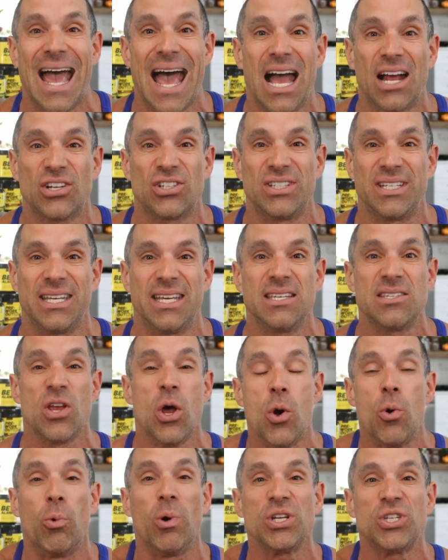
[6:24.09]
actually is,
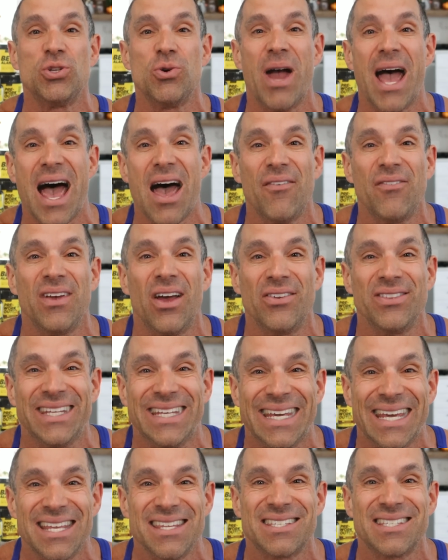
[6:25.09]
what you have on
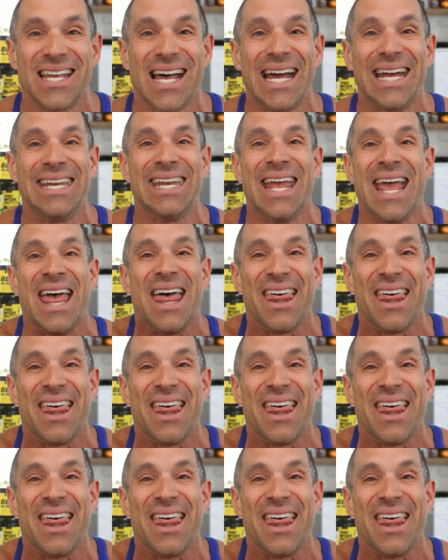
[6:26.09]
the inside,